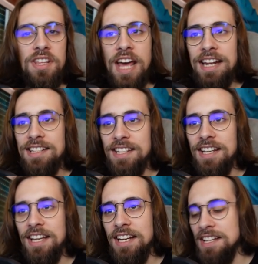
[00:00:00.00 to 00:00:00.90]
that
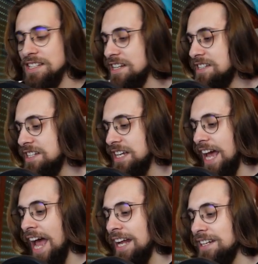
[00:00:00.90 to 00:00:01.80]
it is easy
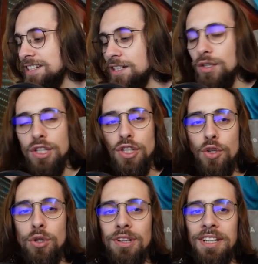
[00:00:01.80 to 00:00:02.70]
and
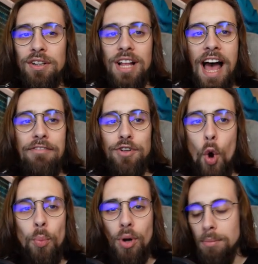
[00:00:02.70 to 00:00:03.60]
you'll, you'll have
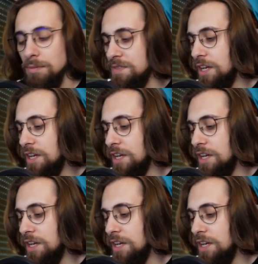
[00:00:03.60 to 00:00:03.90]
no problems